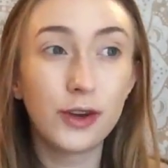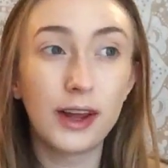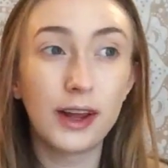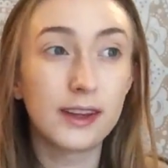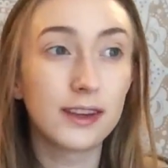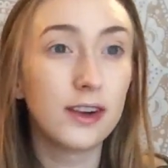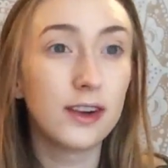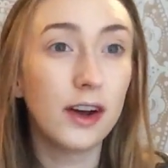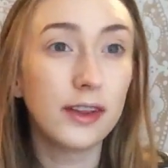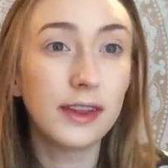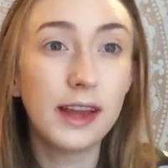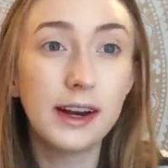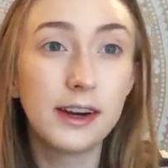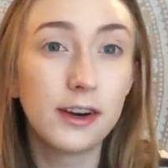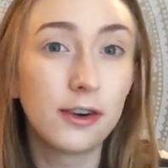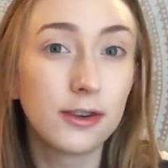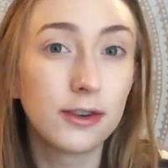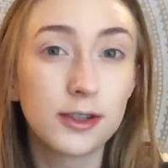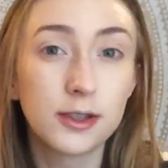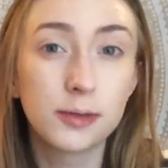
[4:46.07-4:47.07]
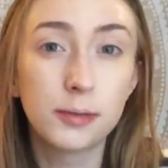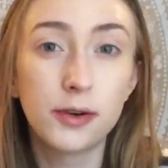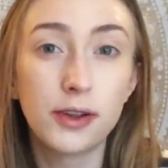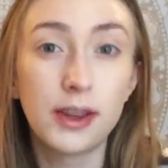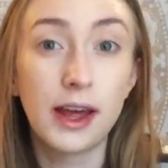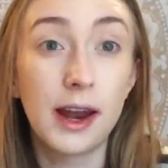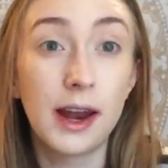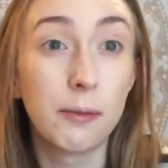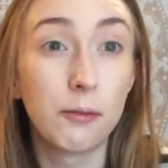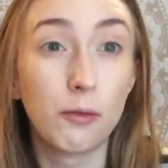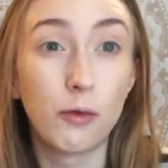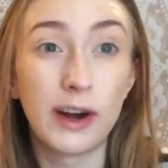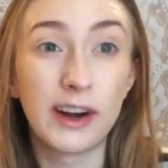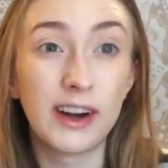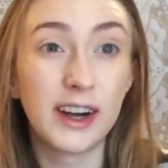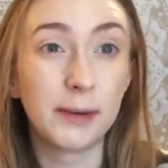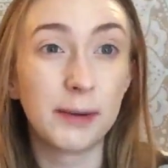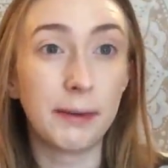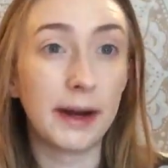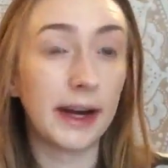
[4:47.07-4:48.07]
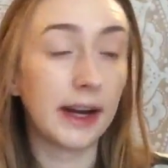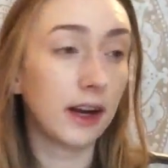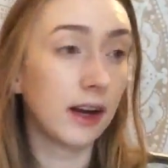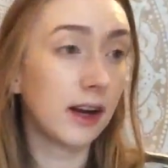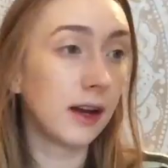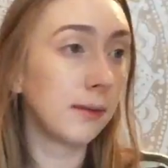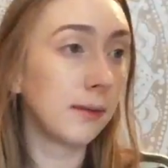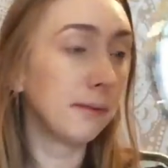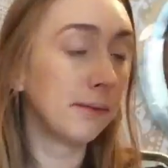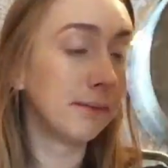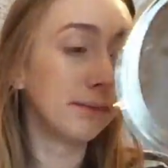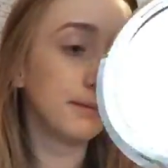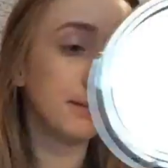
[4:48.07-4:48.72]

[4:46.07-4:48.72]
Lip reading: it's not that noticeable that I'm wearing makeup.